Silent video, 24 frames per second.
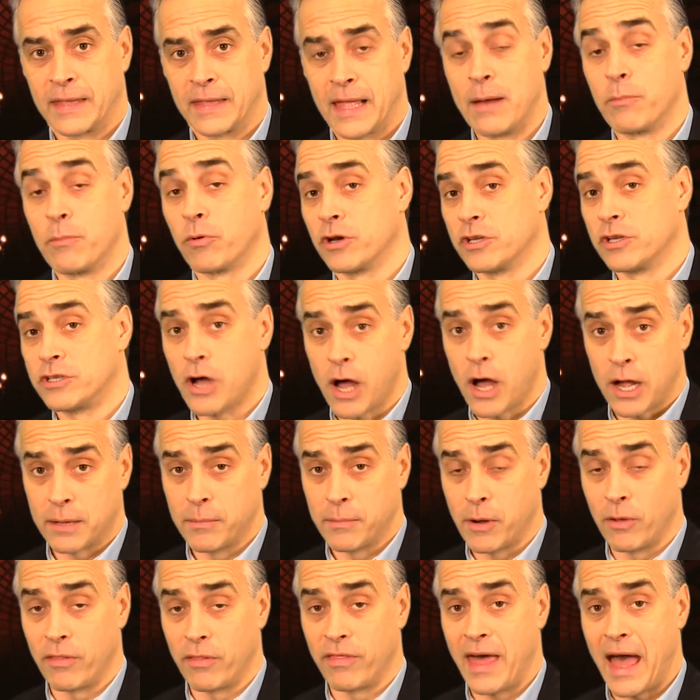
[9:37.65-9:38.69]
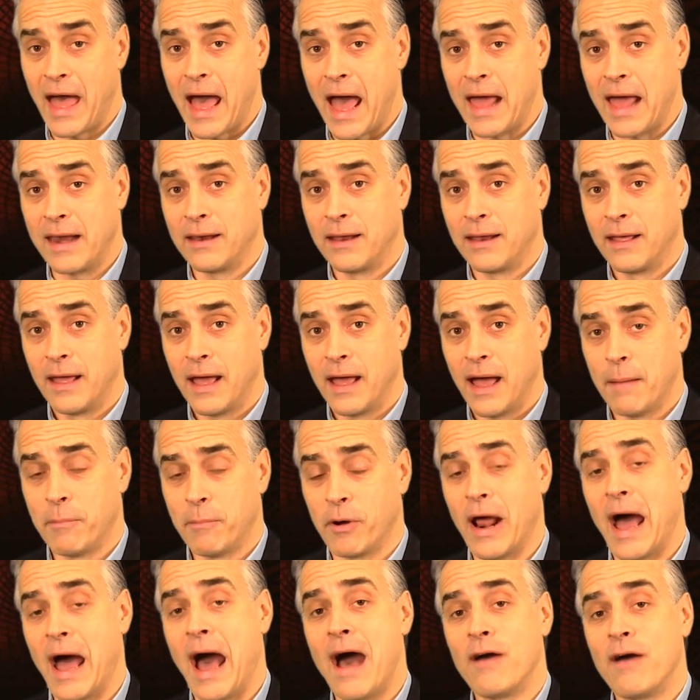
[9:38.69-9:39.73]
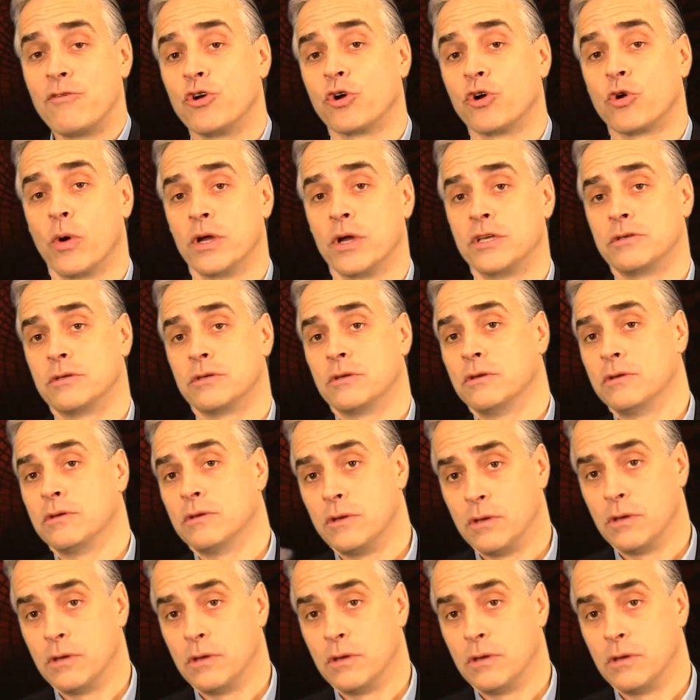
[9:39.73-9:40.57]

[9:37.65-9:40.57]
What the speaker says: And we're going to talk about that, about how you're going